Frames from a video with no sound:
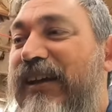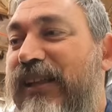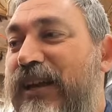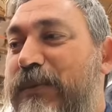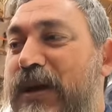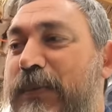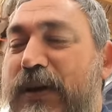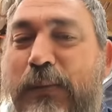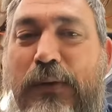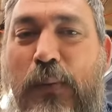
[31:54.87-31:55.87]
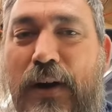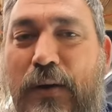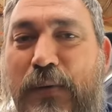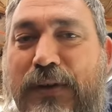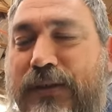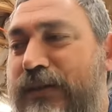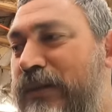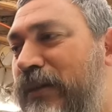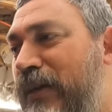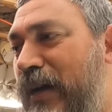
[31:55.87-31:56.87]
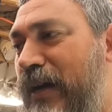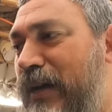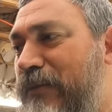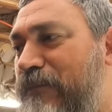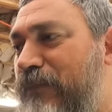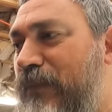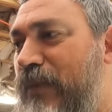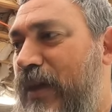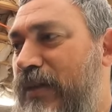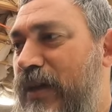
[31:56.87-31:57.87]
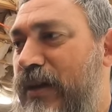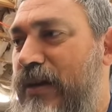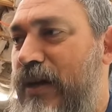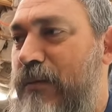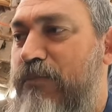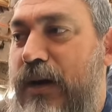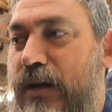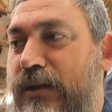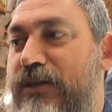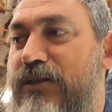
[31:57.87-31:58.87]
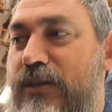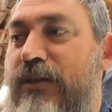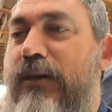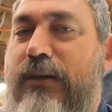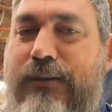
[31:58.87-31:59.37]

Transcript: Cleaned them up, hit them with the wire wheel, and then polished